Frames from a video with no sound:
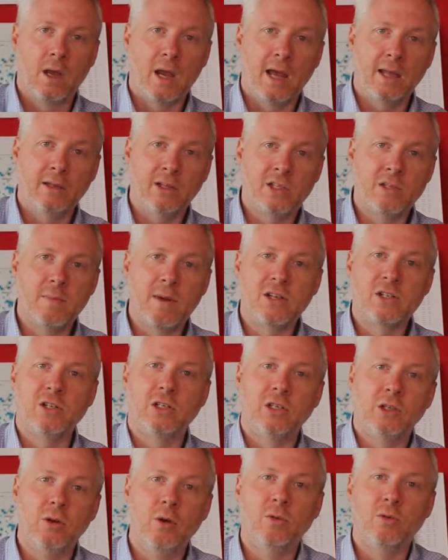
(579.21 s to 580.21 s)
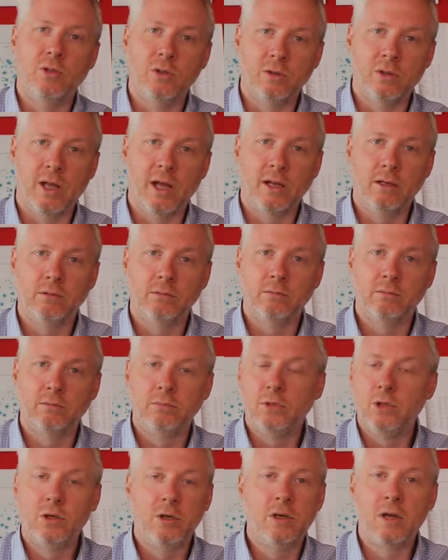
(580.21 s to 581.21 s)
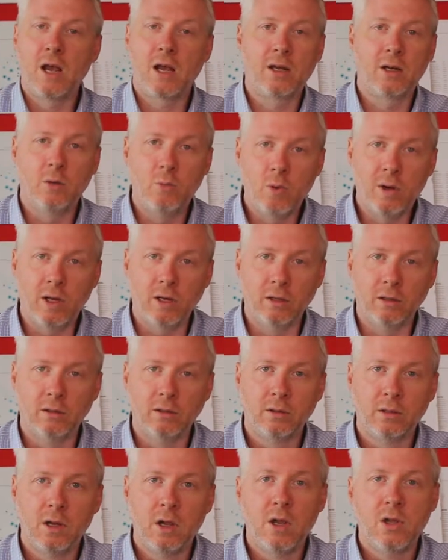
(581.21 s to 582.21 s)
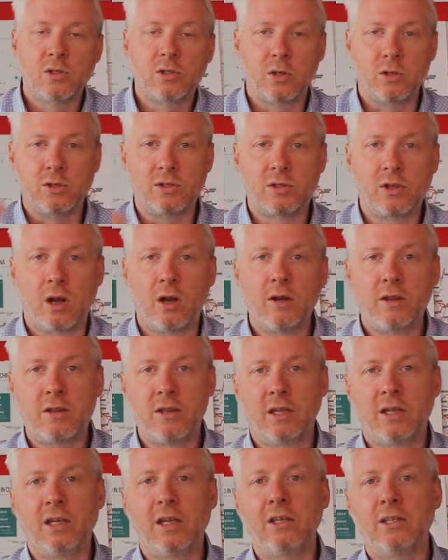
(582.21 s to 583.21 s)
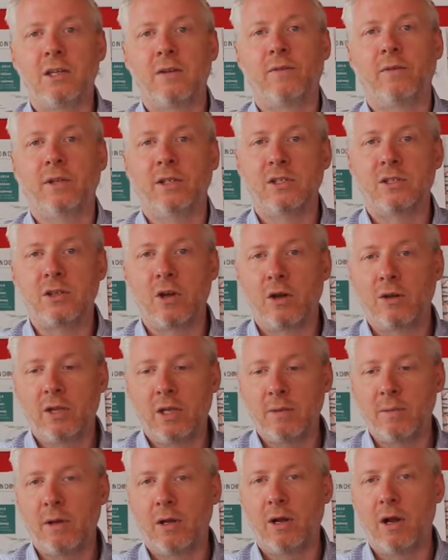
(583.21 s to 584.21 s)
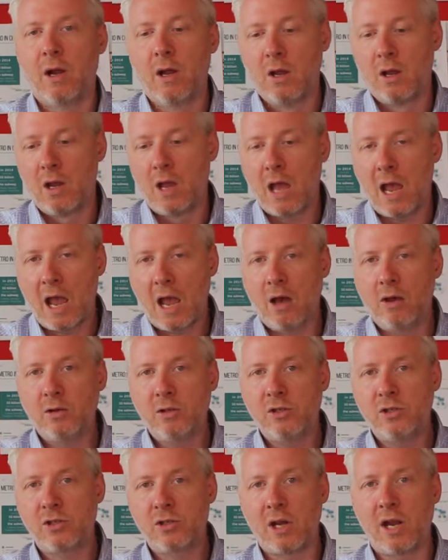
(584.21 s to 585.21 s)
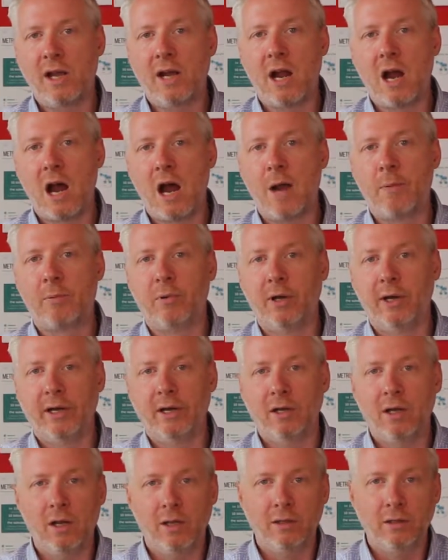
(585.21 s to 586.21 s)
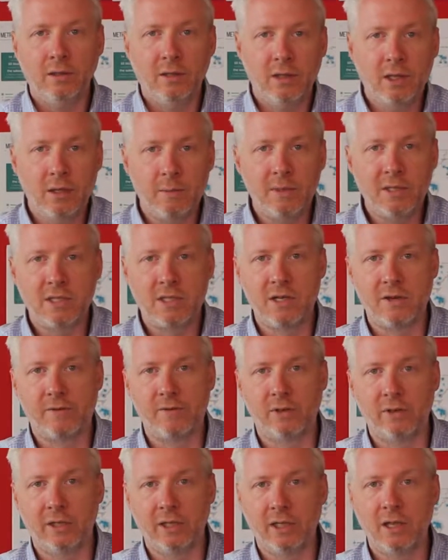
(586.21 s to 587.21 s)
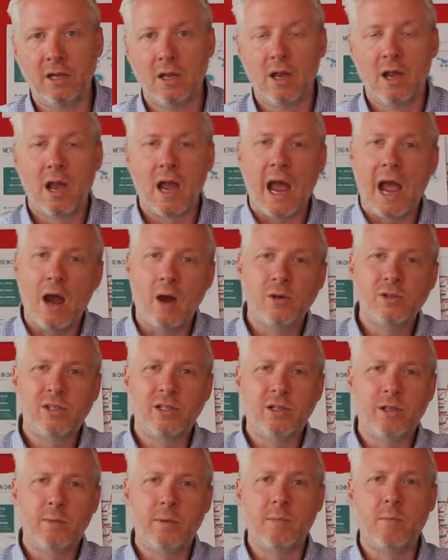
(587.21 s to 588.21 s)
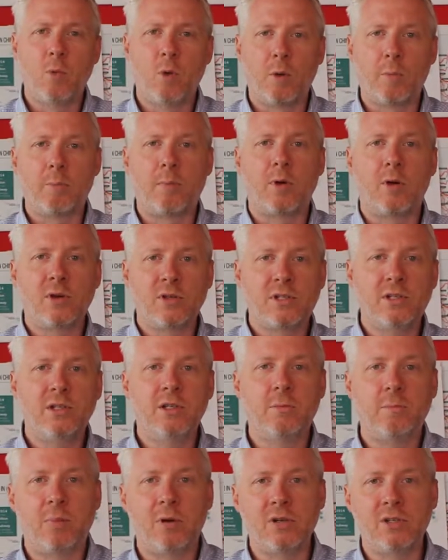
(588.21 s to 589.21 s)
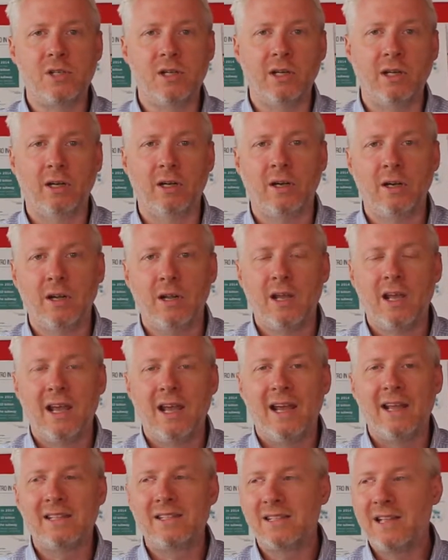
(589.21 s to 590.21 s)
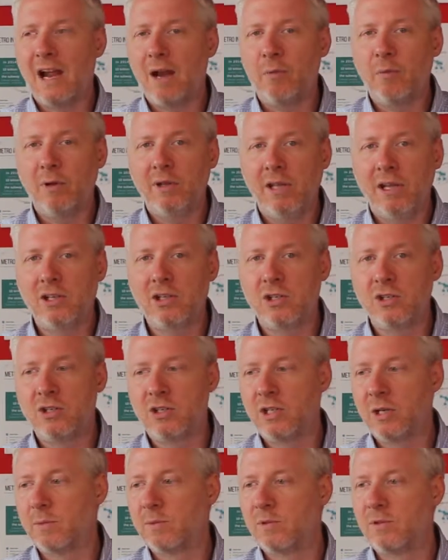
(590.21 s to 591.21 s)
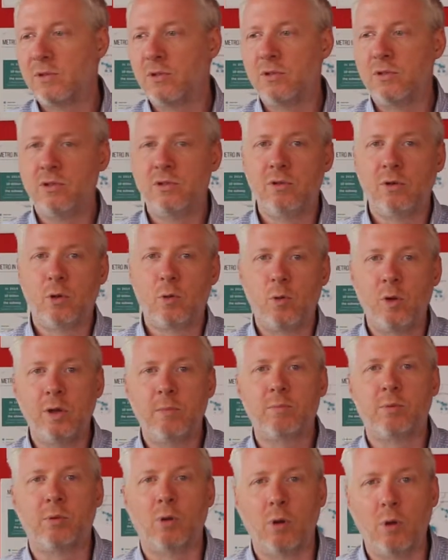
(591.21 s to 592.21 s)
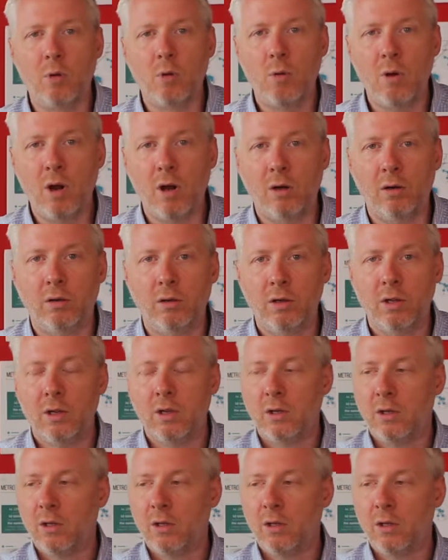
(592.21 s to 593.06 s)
And let's imagine that you don't do that. You're not going to win. So start thinking differently. Start thinking about, how does China operate a little bit differently? How is it a little bit more person to person here? It's not relationships quid pro quo.